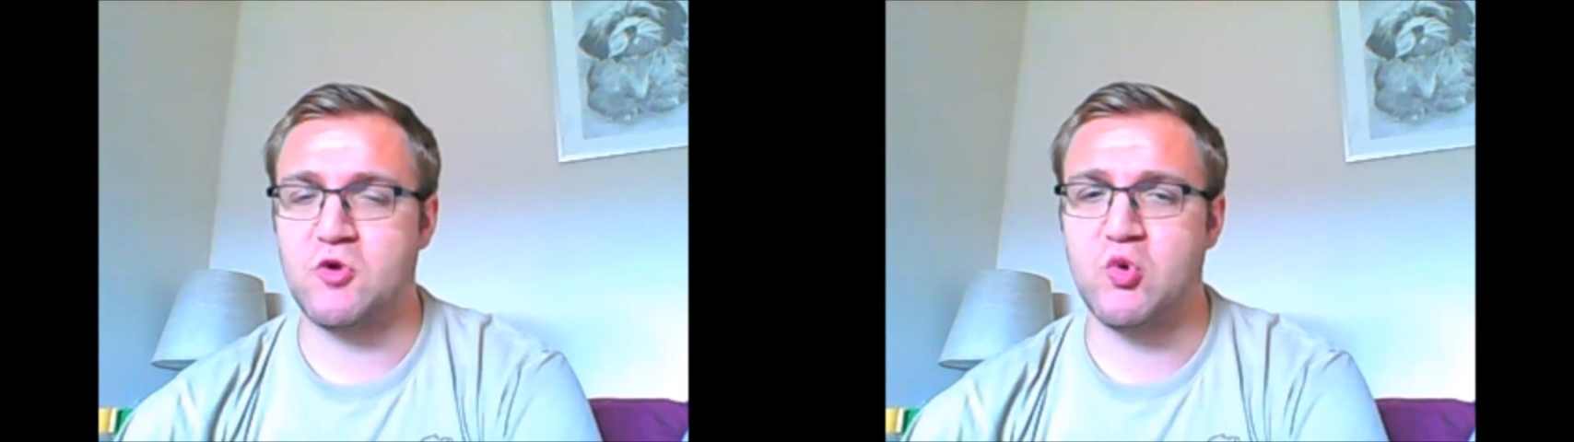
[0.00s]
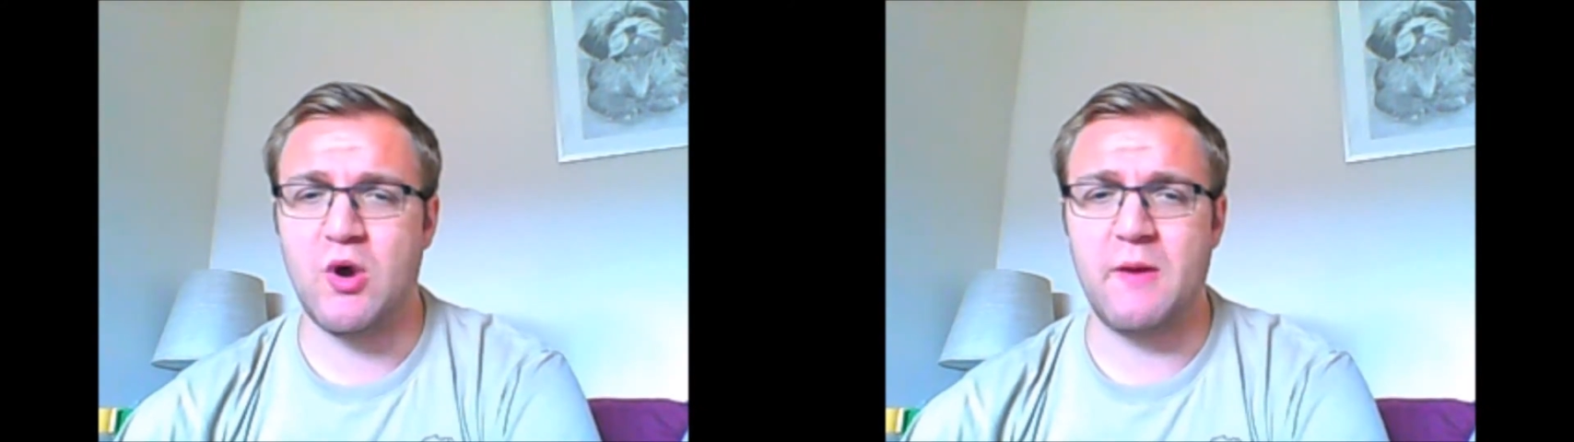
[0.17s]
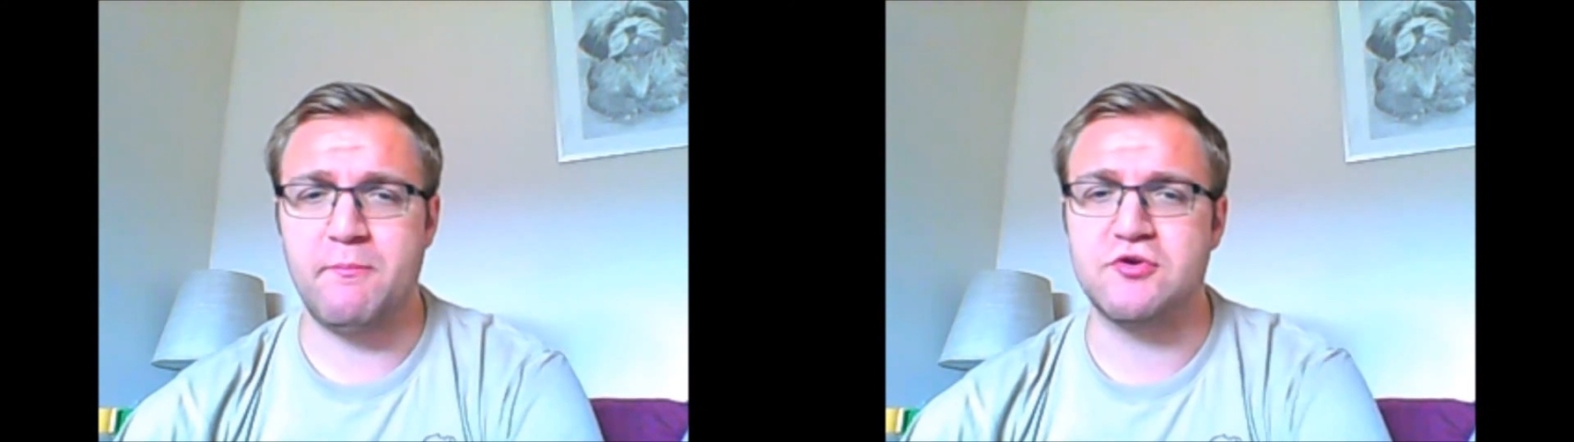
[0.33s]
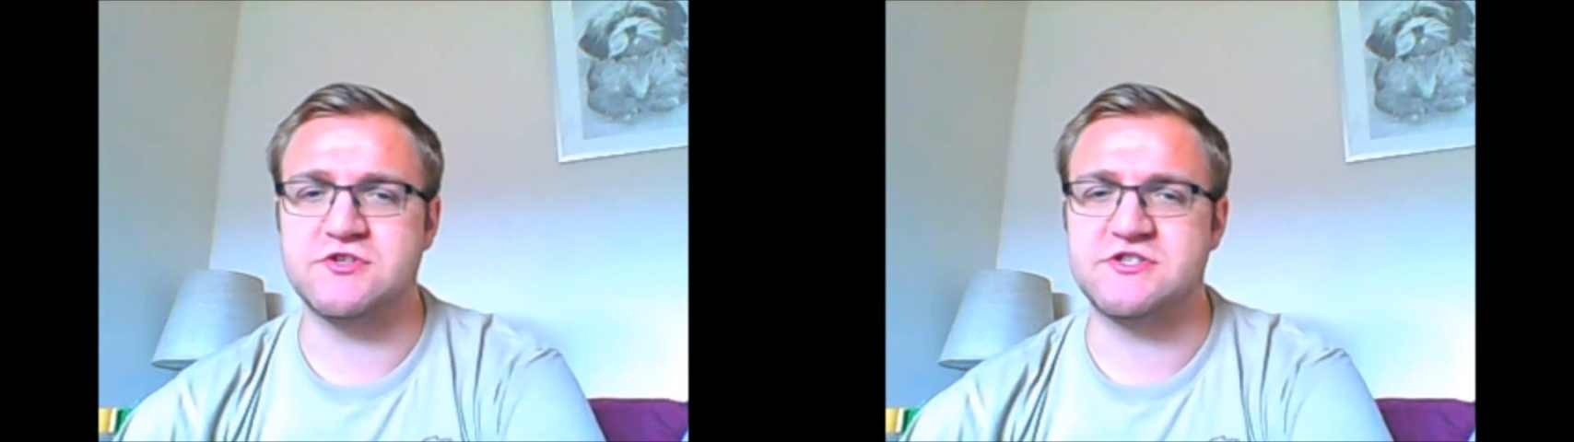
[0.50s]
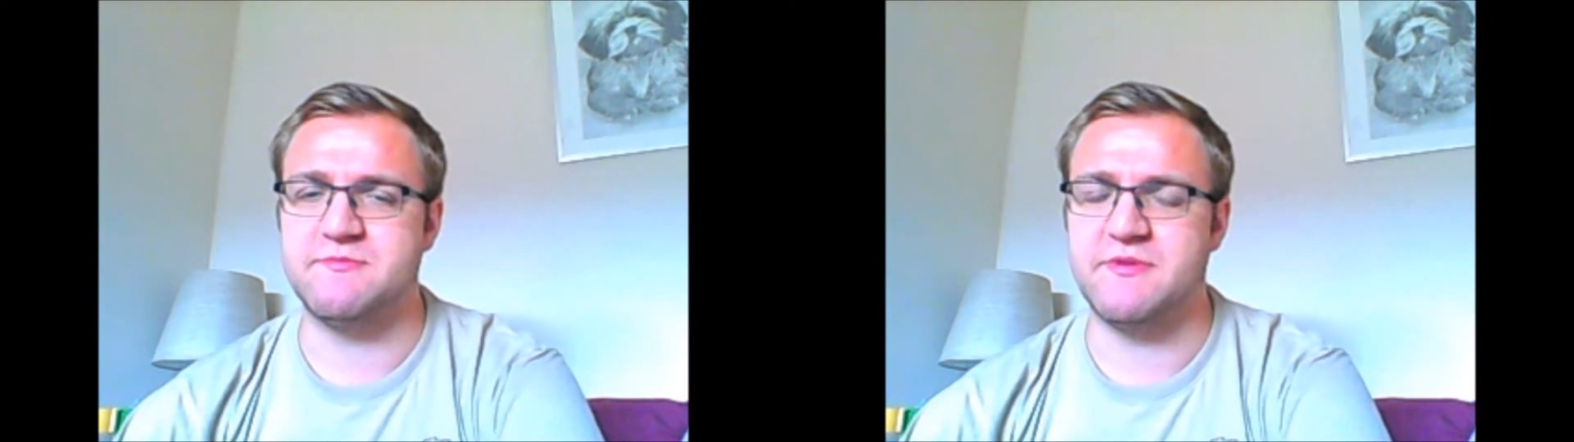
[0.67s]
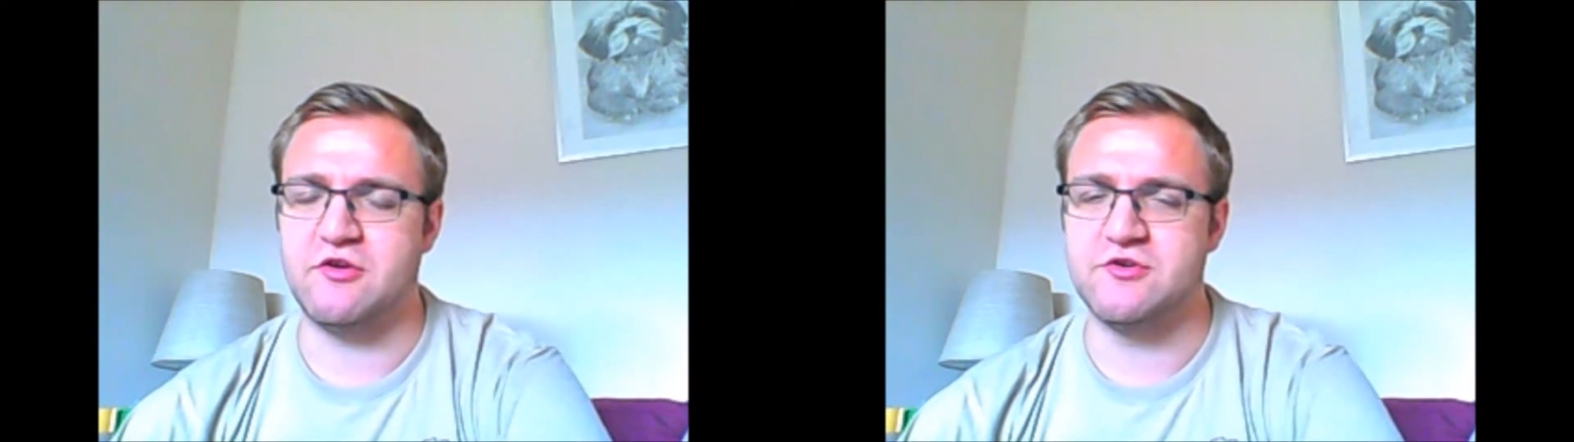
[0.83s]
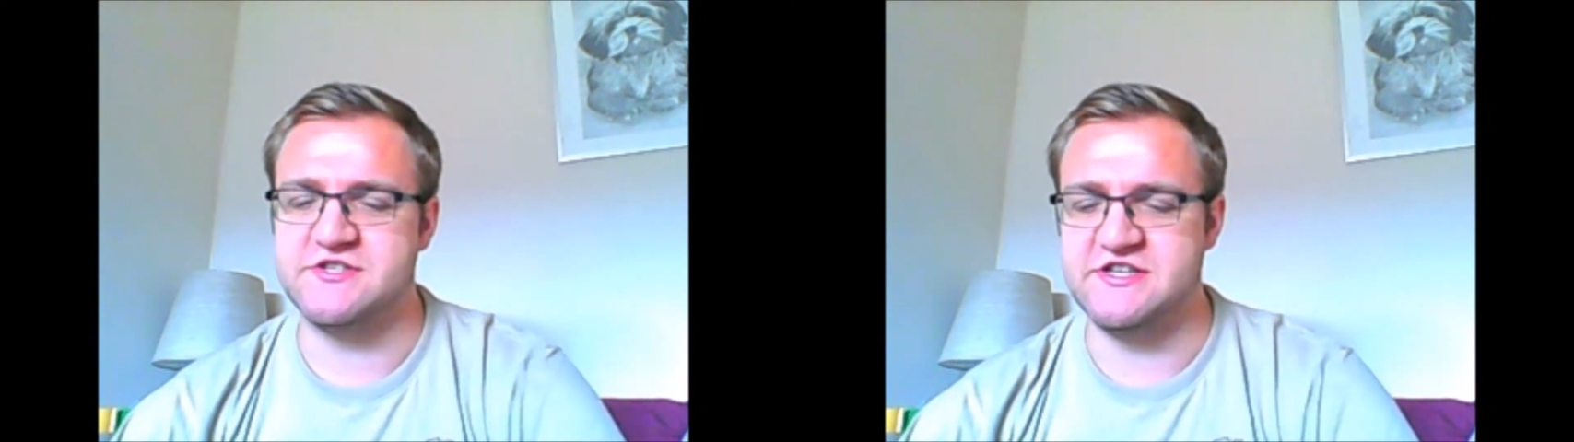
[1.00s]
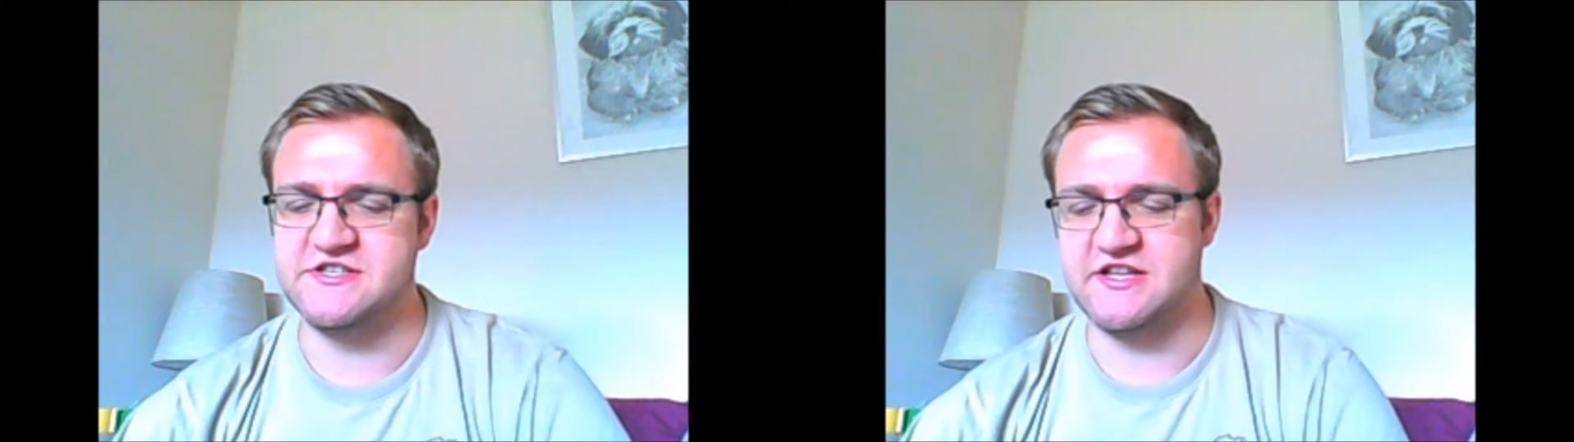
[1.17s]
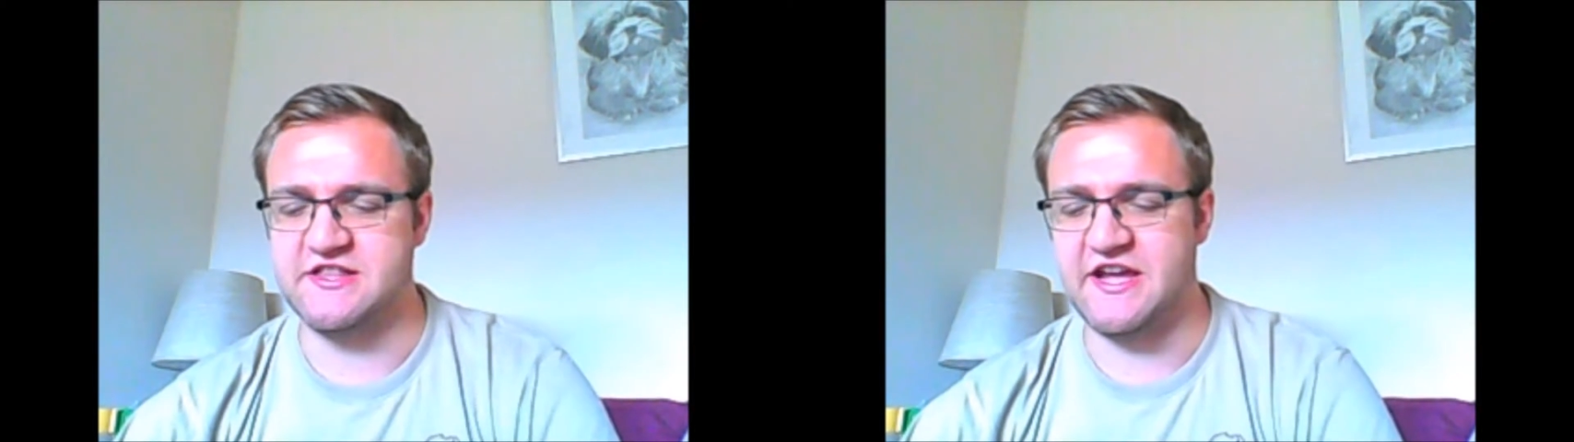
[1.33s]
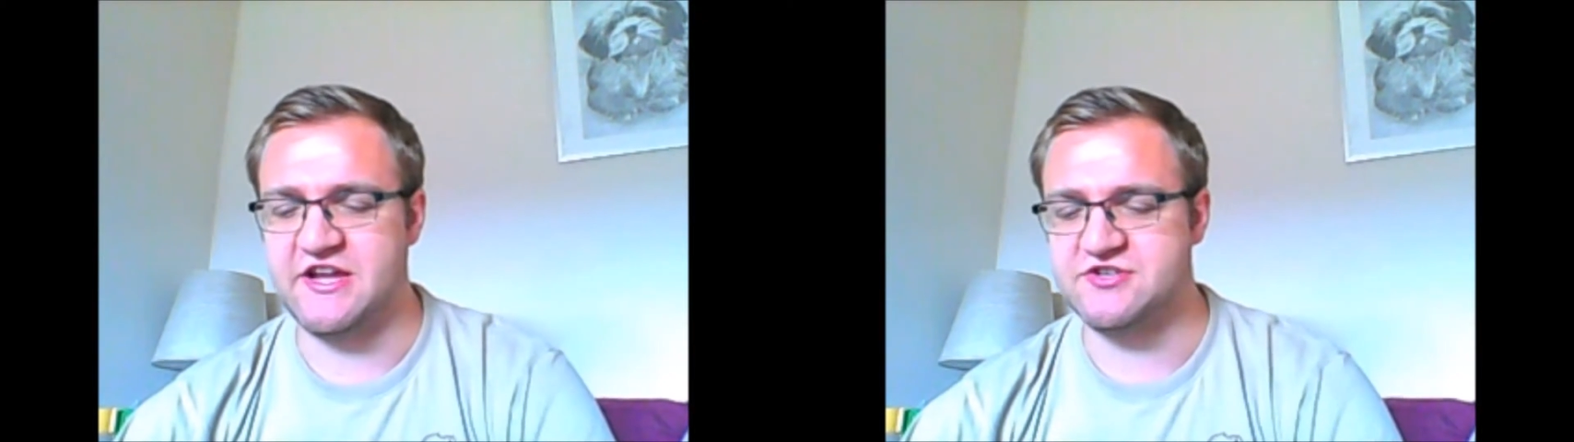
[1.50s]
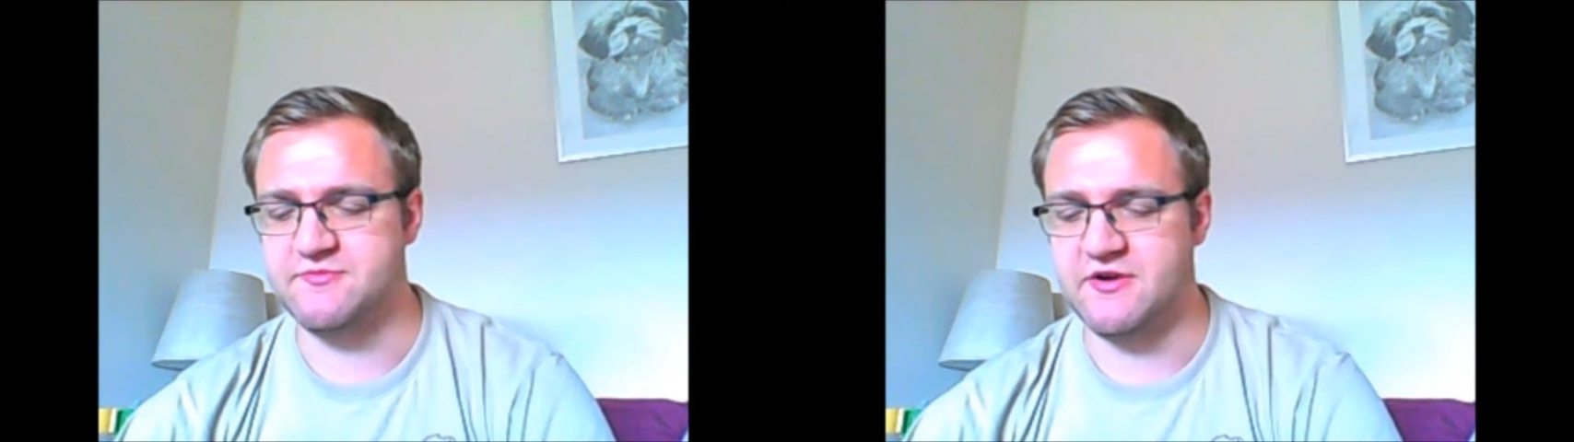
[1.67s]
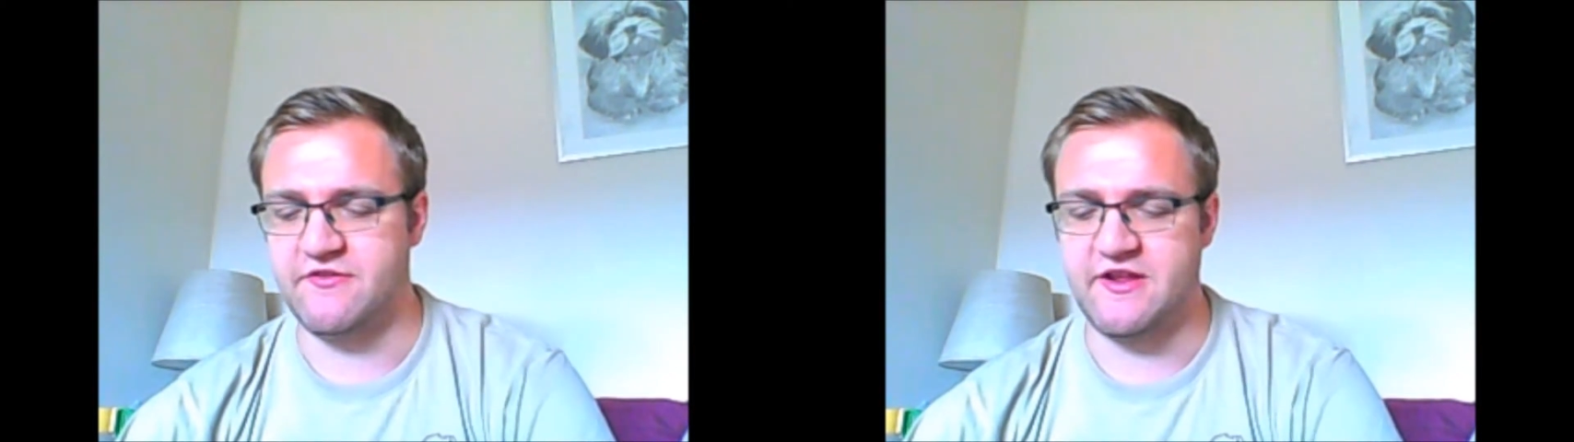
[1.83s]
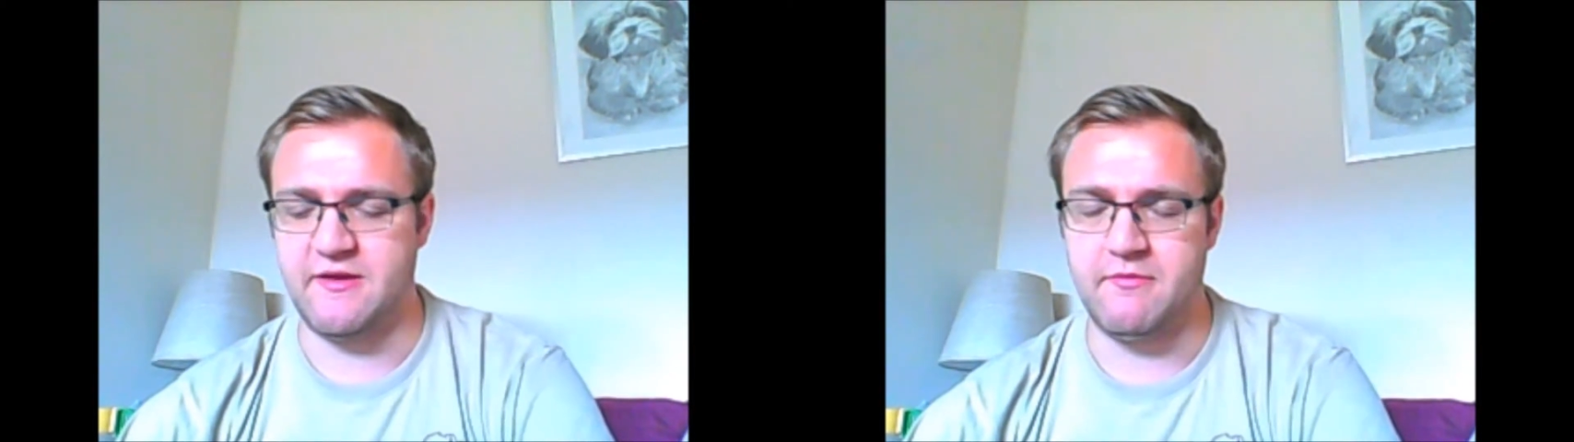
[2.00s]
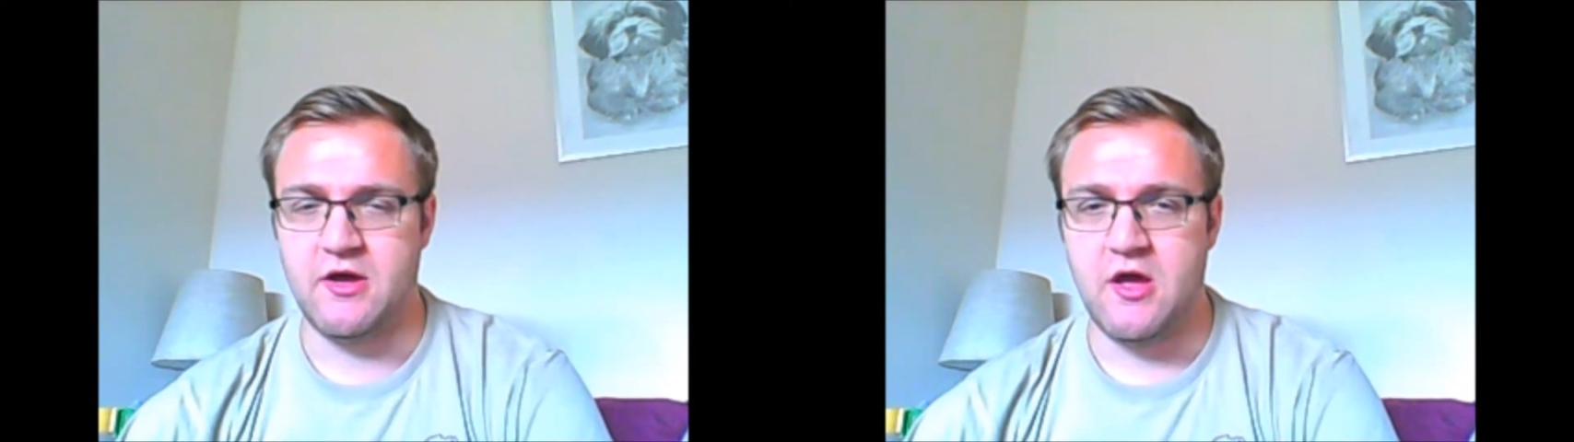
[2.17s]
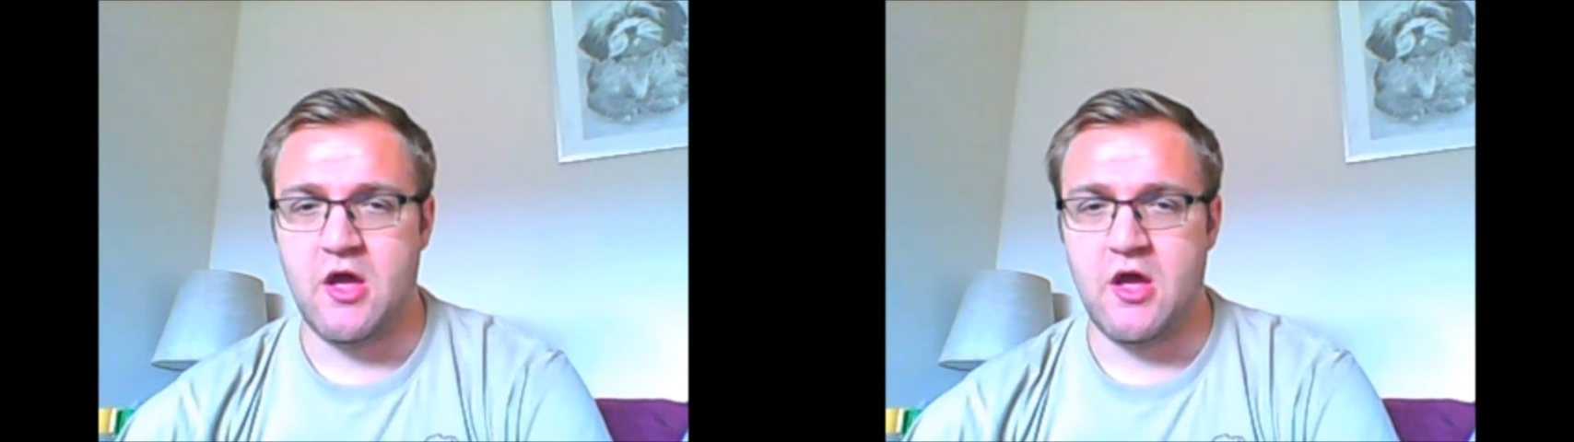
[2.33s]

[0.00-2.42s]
Quite possibly, because he's a danger man to them.